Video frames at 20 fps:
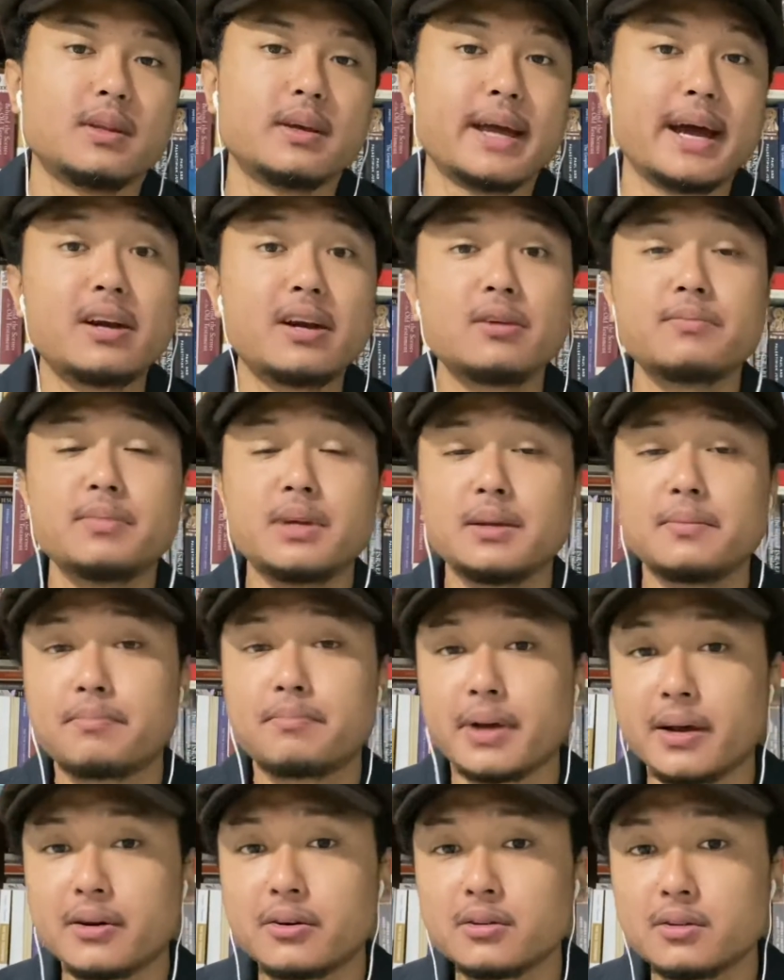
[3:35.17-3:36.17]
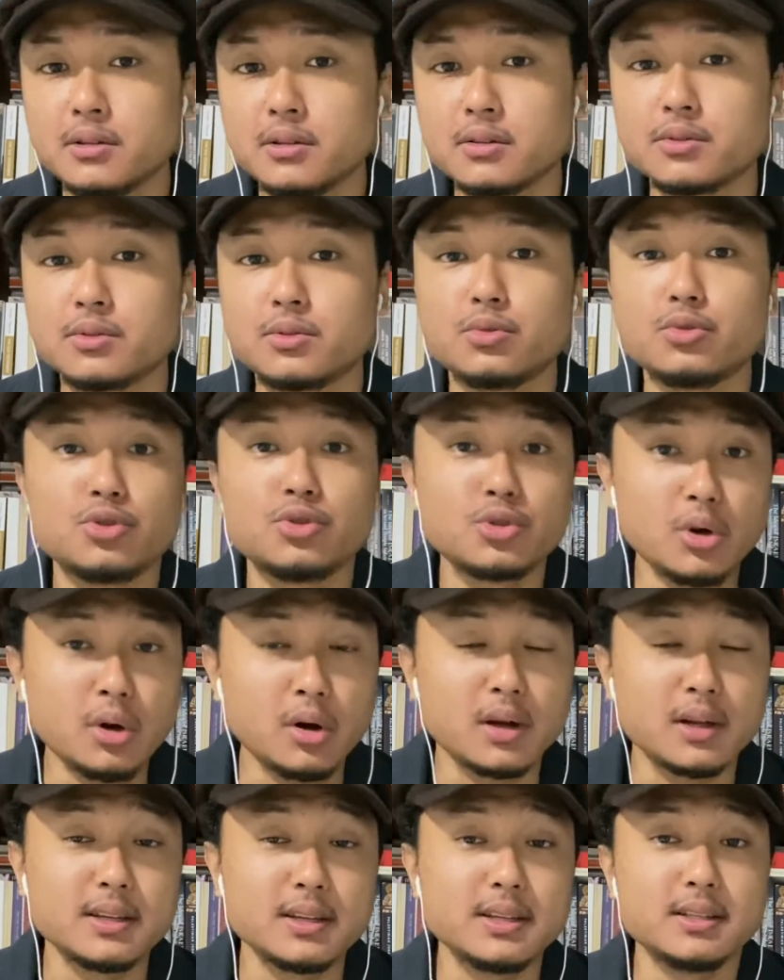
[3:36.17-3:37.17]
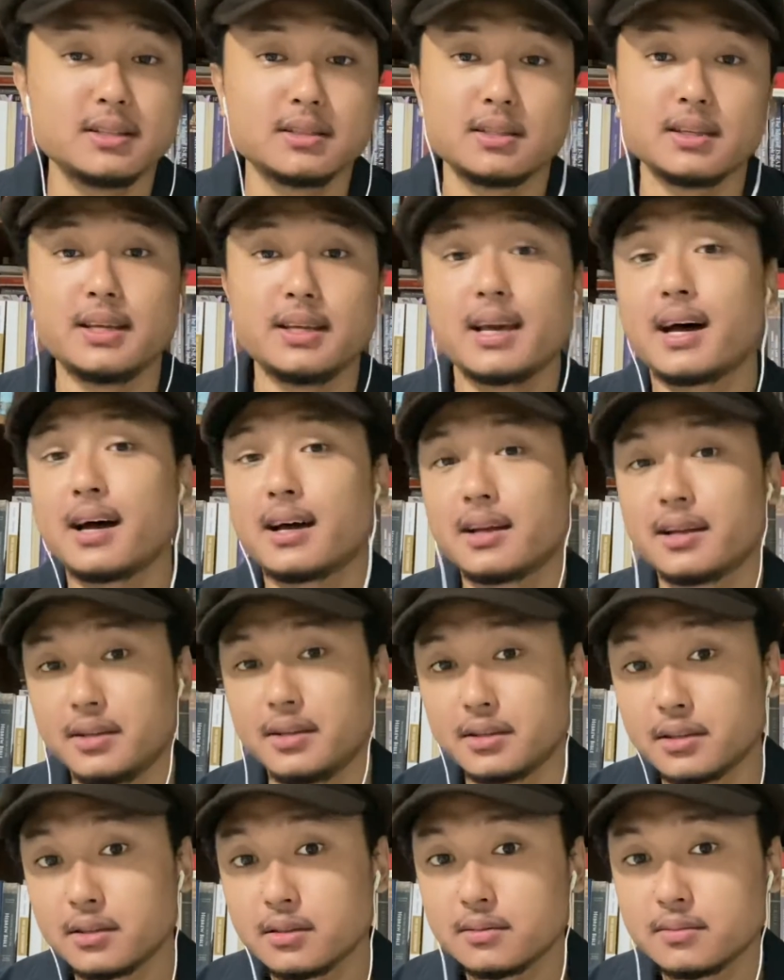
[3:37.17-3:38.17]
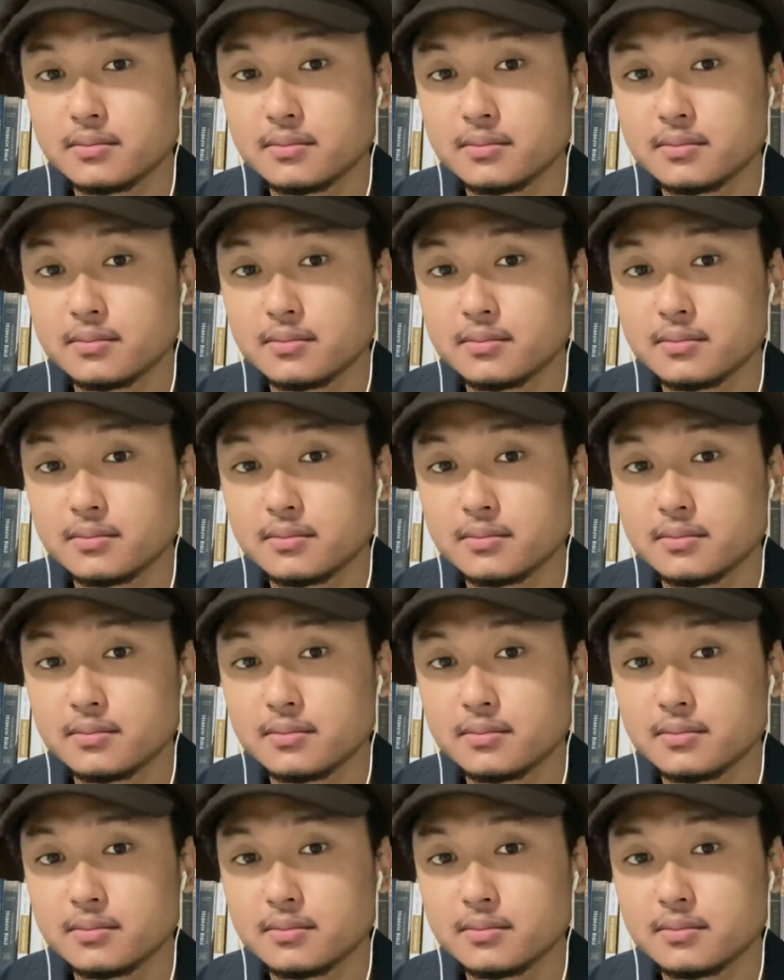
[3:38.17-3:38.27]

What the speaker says: Arabic parallel to John is Yahya.